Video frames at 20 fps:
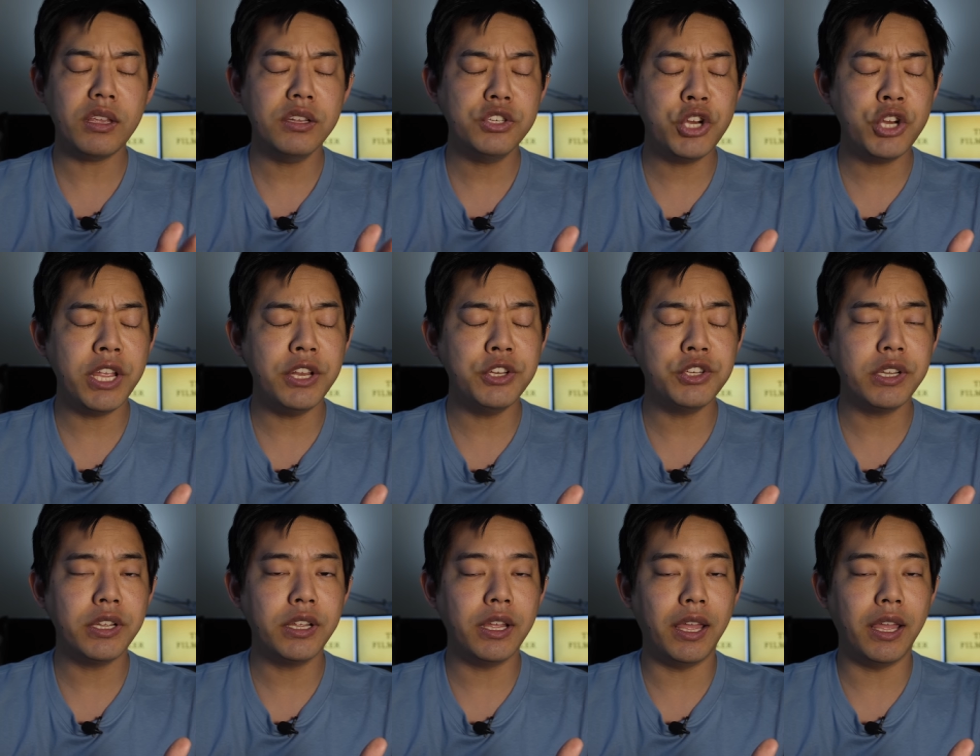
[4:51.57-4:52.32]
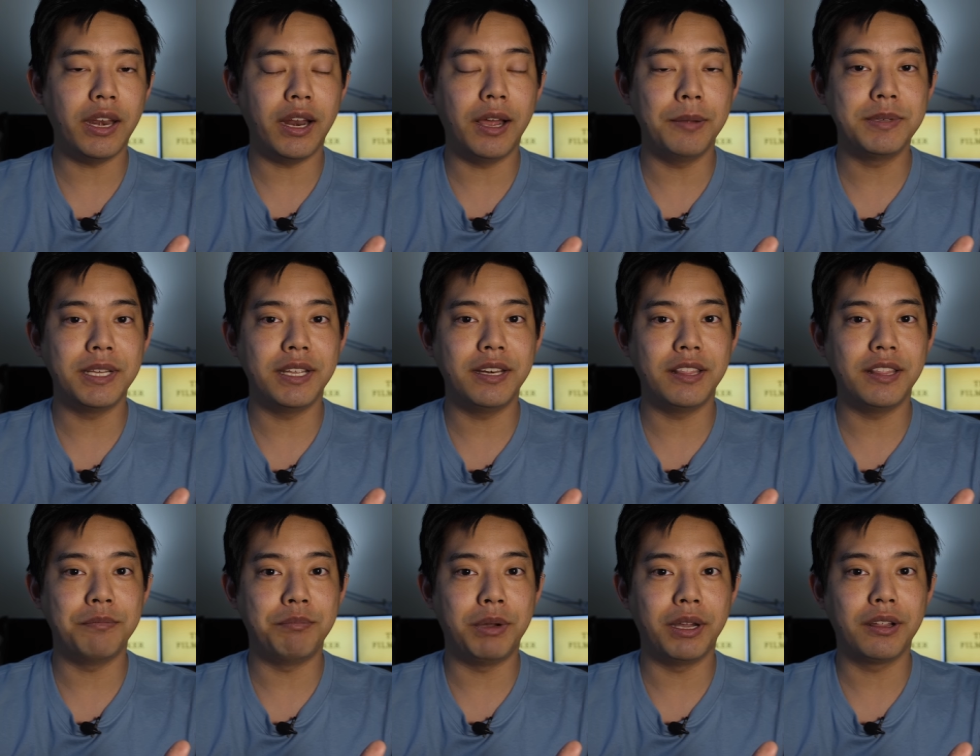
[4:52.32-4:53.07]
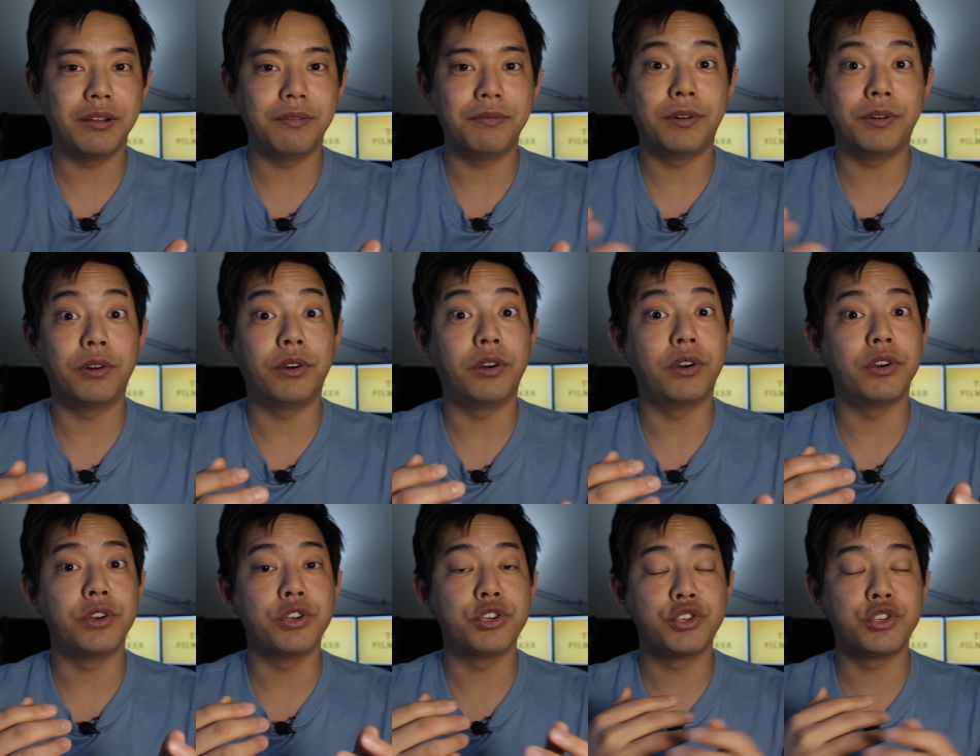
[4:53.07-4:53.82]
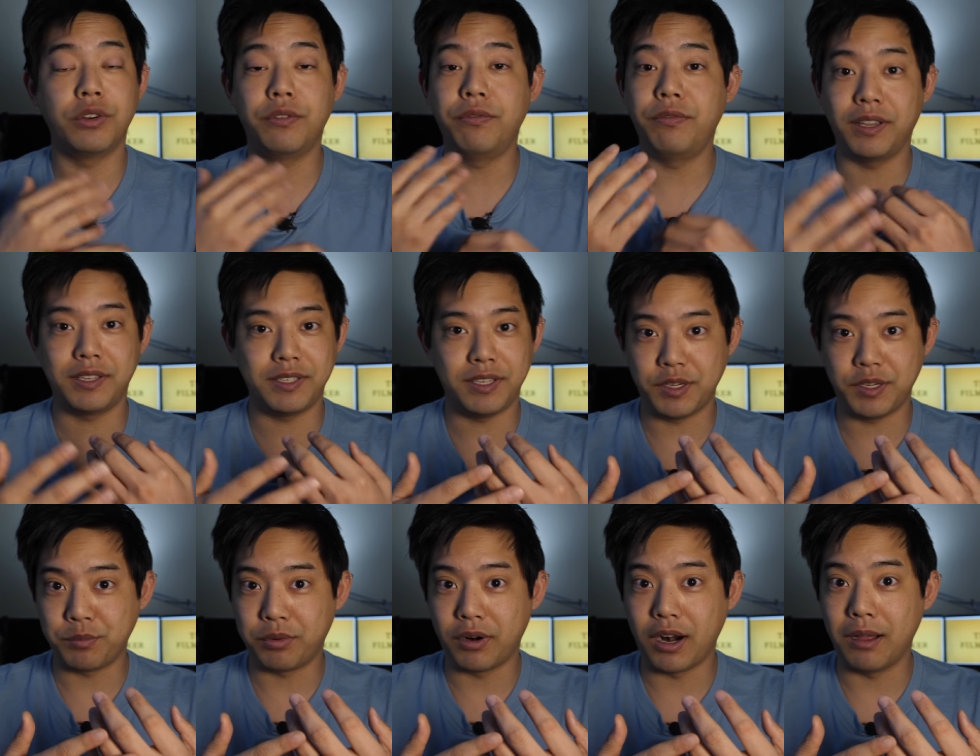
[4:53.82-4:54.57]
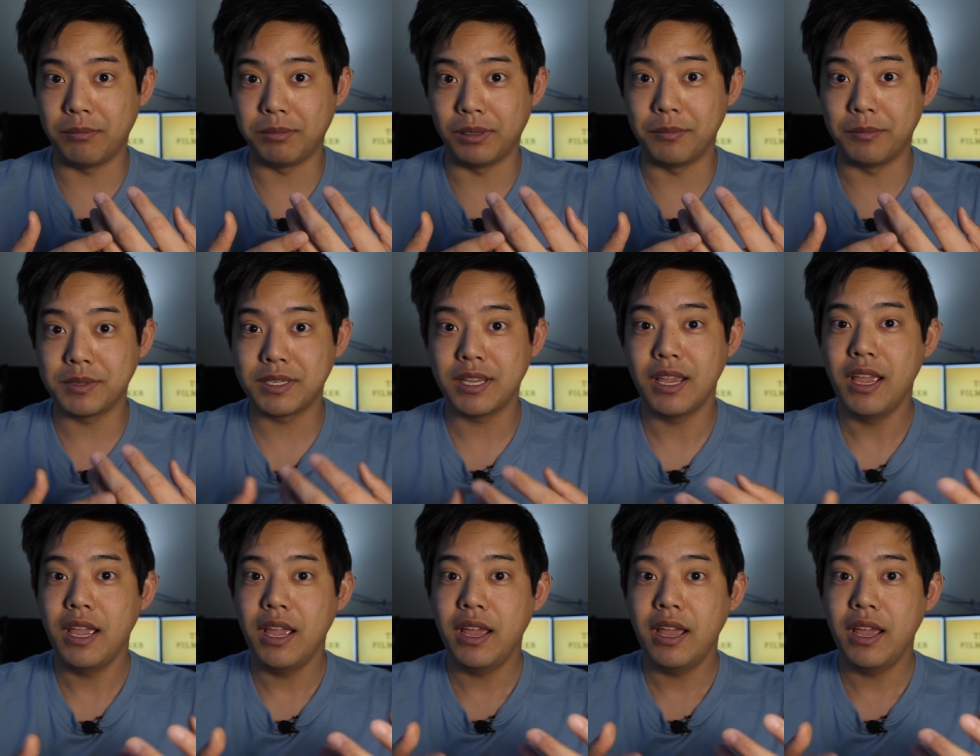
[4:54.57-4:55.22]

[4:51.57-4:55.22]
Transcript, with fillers: changing and updating the buck converter should fix these problems.